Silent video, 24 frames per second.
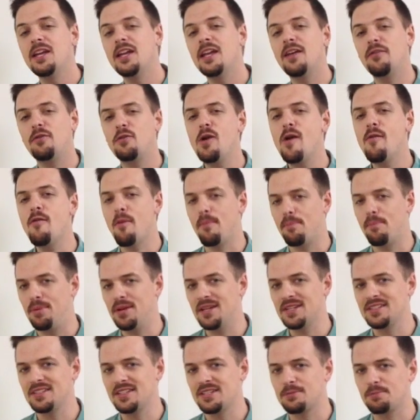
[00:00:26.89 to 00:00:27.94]
If you have a
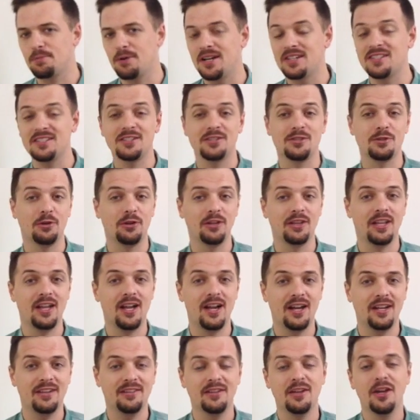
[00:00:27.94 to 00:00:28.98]
business presence
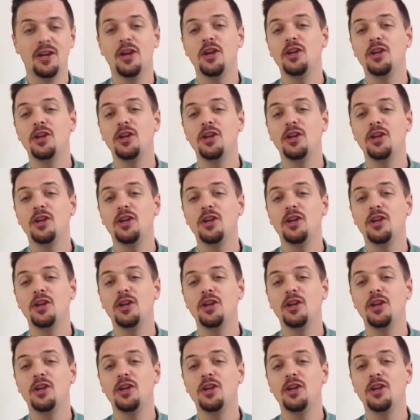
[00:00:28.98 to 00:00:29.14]
online,